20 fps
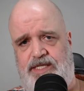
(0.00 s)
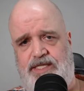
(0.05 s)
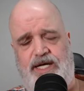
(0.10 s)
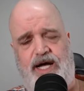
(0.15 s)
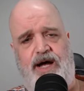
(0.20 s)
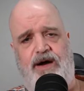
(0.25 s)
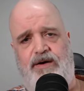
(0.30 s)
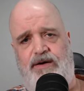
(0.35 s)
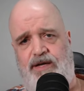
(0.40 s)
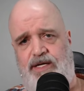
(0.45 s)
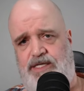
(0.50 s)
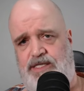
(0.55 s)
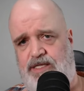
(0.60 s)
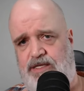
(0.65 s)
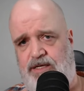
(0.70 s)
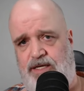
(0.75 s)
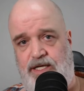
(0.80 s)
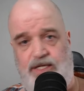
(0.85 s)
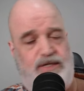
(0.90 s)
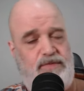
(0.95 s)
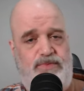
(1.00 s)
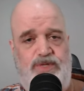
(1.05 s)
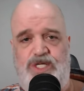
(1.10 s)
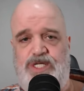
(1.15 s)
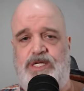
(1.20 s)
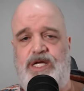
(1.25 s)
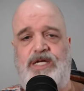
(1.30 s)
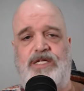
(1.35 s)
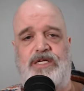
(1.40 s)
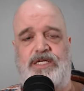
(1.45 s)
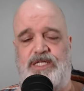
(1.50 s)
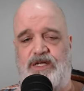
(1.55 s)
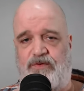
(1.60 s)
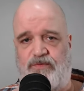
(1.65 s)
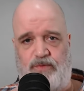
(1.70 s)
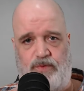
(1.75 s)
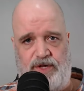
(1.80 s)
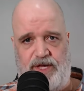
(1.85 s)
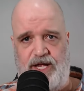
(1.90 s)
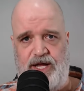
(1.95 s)
guy or at least look into him, just like they did
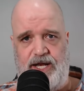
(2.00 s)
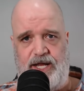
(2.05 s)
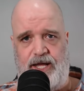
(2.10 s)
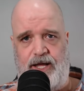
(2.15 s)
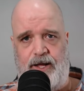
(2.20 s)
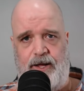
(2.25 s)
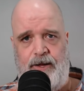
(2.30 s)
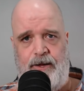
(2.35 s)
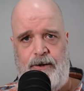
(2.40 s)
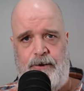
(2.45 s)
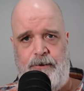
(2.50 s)
for with India.